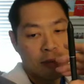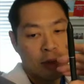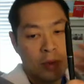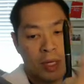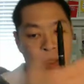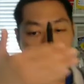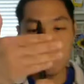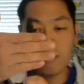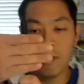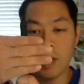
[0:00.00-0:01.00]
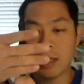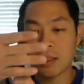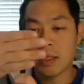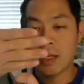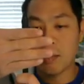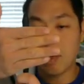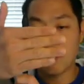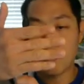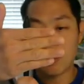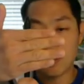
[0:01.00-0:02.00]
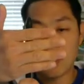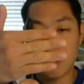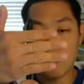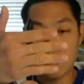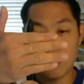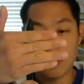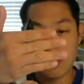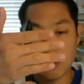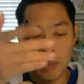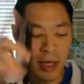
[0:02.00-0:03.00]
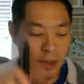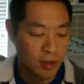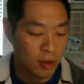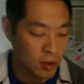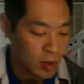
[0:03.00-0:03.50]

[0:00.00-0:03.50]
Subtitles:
but when it's in front, my finger covers the pen. So you'll